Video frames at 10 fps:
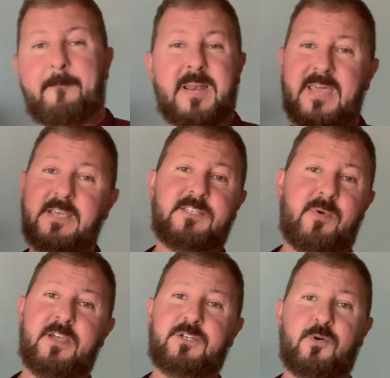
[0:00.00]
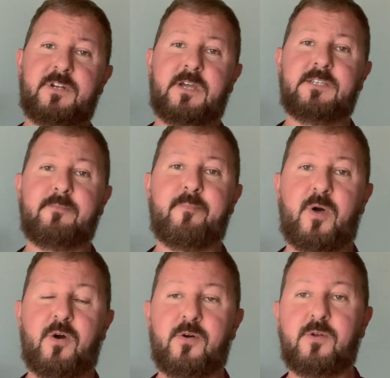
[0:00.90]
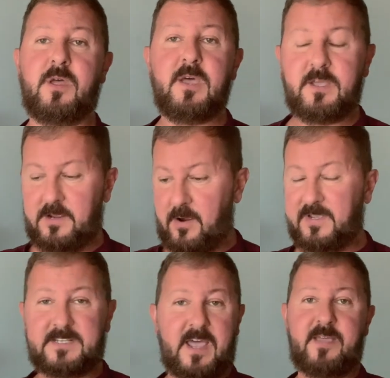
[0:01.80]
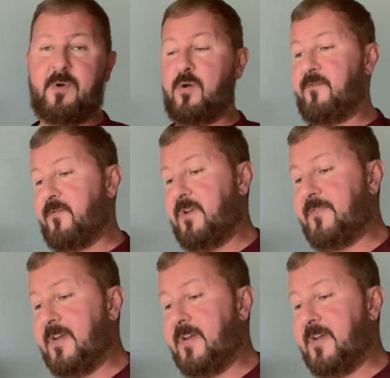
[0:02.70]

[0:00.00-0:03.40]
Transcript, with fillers: Please make sure it doesn't burn. You know, it's game over if